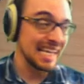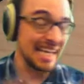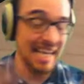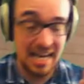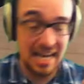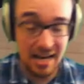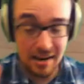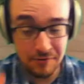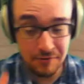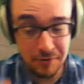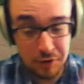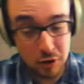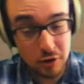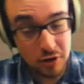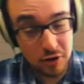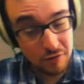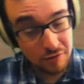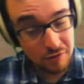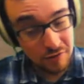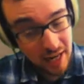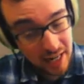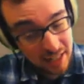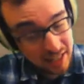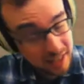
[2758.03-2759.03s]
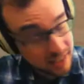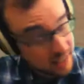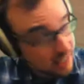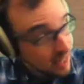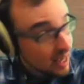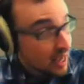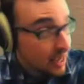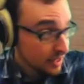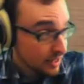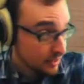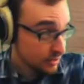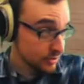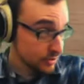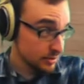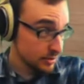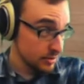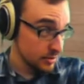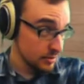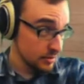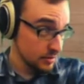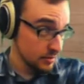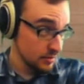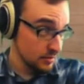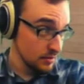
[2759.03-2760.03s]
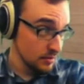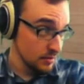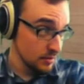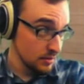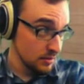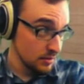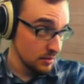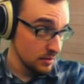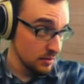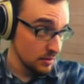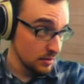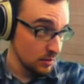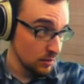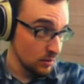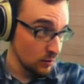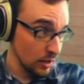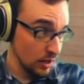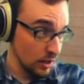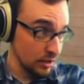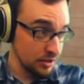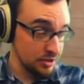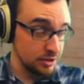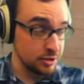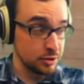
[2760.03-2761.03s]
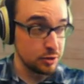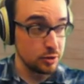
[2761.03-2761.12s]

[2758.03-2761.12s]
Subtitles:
if you can find a case where it's